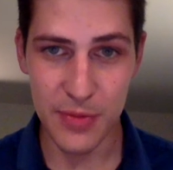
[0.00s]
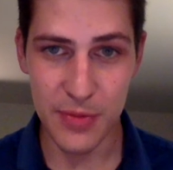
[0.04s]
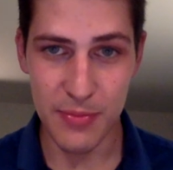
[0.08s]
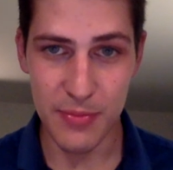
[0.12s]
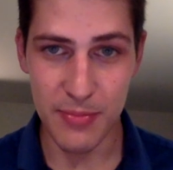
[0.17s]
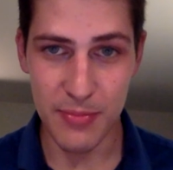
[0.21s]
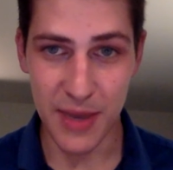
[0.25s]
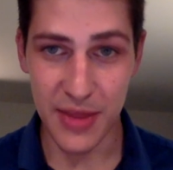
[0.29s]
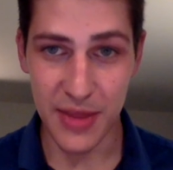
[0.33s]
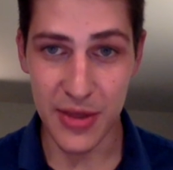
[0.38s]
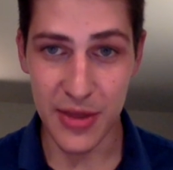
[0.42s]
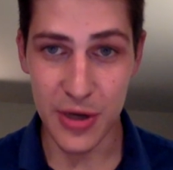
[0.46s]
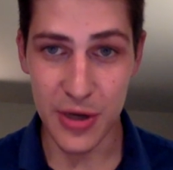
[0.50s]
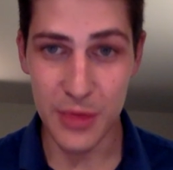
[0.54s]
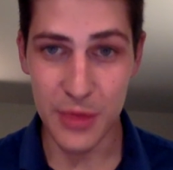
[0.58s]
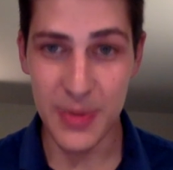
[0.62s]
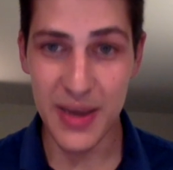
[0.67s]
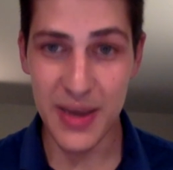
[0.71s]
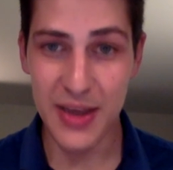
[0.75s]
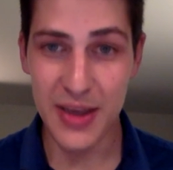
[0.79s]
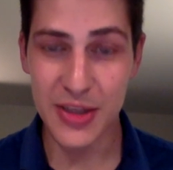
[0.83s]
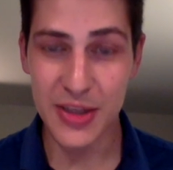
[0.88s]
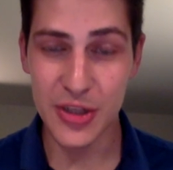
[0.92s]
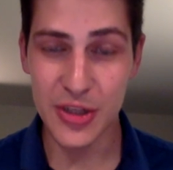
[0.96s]
My third
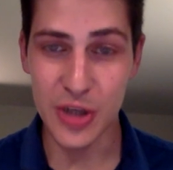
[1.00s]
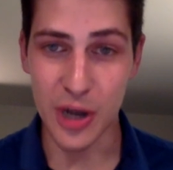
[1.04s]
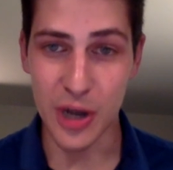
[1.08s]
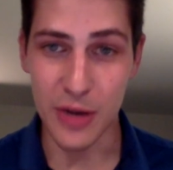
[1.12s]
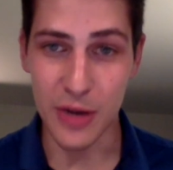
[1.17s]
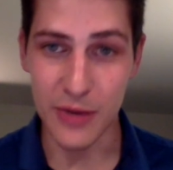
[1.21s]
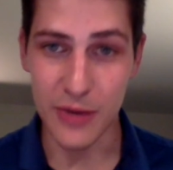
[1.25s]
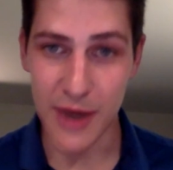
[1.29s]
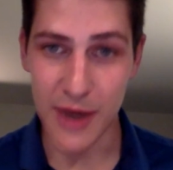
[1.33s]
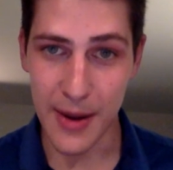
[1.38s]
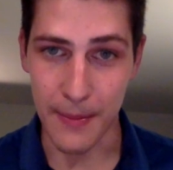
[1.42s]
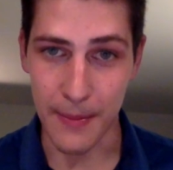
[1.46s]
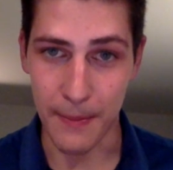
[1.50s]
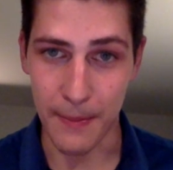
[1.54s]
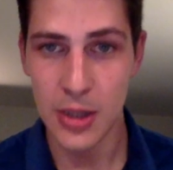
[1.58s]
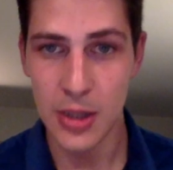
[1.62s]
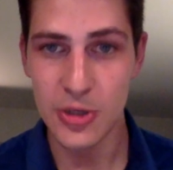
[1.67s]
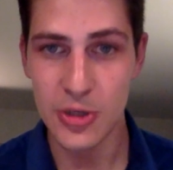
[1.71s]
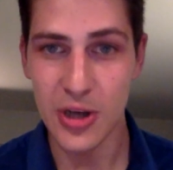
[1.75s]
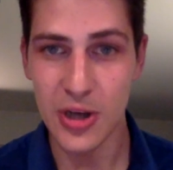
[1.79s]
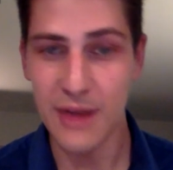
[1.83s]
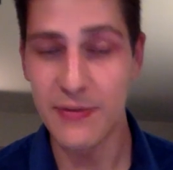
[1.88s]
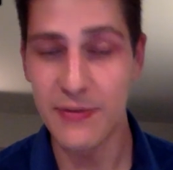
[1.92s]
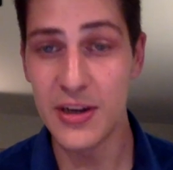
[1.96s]
pick is John Rahm.
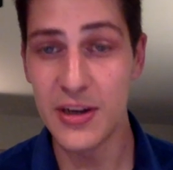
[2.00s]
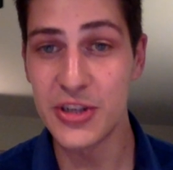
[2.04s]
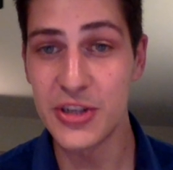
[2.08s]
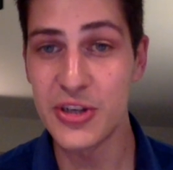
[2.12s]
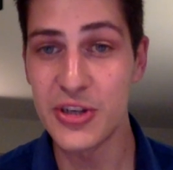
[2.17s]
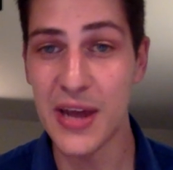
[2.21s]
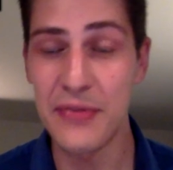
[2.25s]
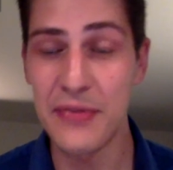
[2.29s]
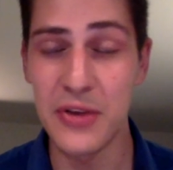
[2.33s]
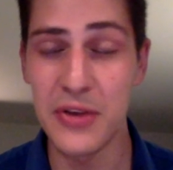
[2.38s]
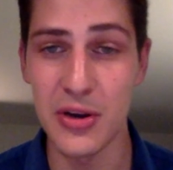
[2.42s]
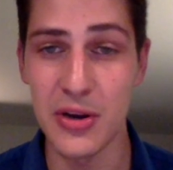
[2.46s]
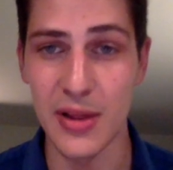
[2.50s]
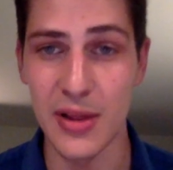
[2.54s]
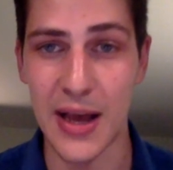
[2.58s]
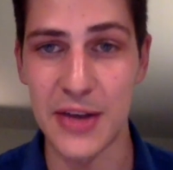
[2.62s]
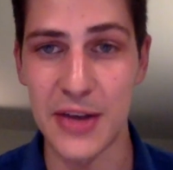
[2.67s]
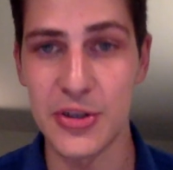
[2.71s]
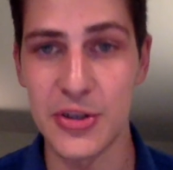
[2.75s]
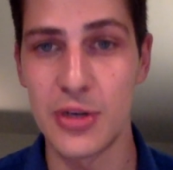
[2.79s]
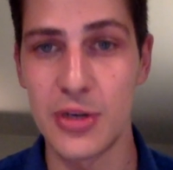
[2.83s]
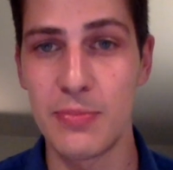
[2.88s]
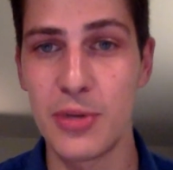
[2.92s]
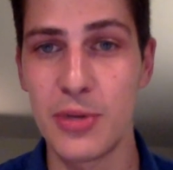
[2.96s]
John finished 10th here
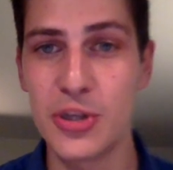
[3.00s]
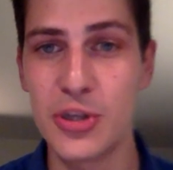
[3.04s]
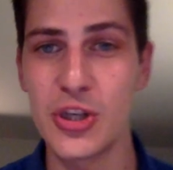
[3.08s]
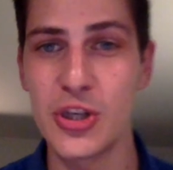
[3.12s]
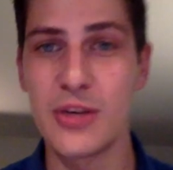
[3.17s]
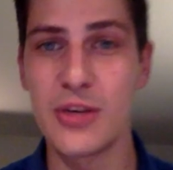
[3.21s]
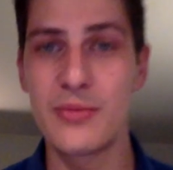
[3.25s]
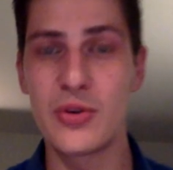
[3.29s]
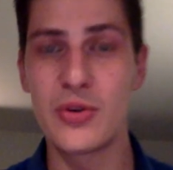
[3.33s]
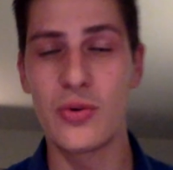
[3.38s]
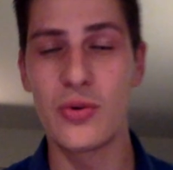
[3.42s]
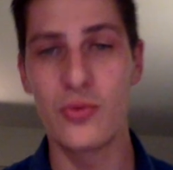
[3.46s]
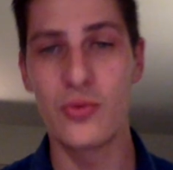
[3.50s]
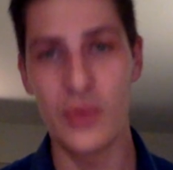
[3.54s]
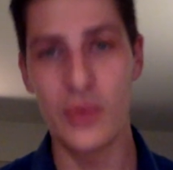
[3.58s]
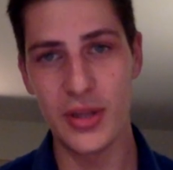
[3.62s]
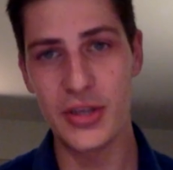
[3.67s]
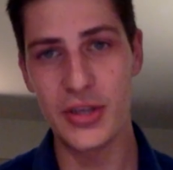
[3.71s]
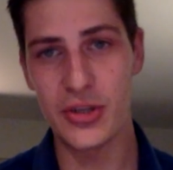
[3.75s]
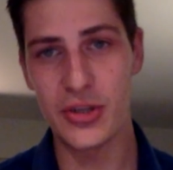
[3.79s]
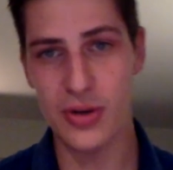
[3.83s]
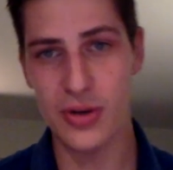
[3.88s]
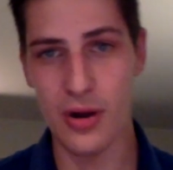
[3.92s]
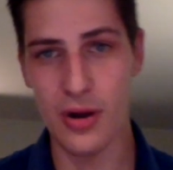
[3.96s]
last year, pushing him to a really
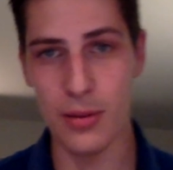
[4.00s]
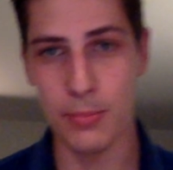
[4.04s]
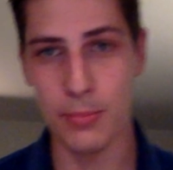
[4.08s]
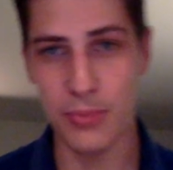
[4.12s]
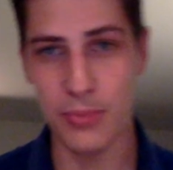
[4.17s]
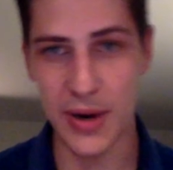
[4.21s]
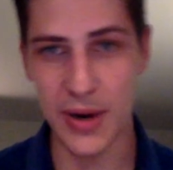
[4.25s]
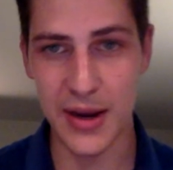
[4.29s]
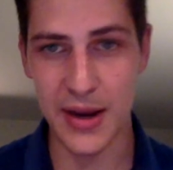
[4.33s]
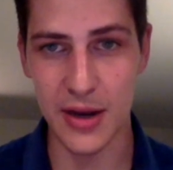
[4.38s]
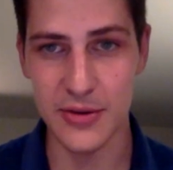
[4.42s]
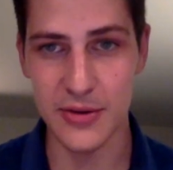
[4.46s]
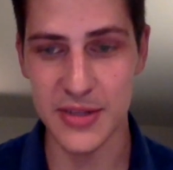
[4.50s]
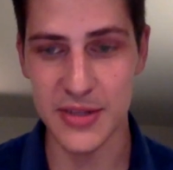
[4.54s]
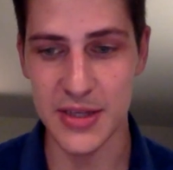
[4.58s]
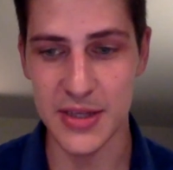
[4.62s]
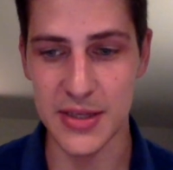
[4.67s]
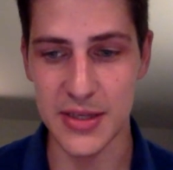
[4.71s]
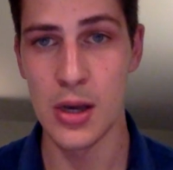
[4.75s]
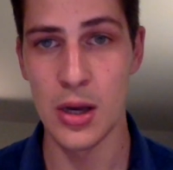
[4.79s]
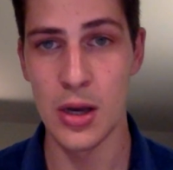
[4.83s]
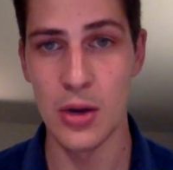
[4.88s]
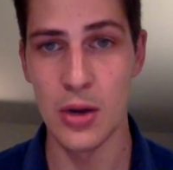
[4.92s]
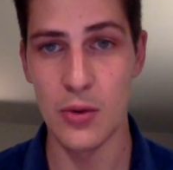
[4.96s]
strong breakout
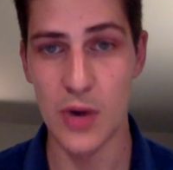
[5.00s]
season.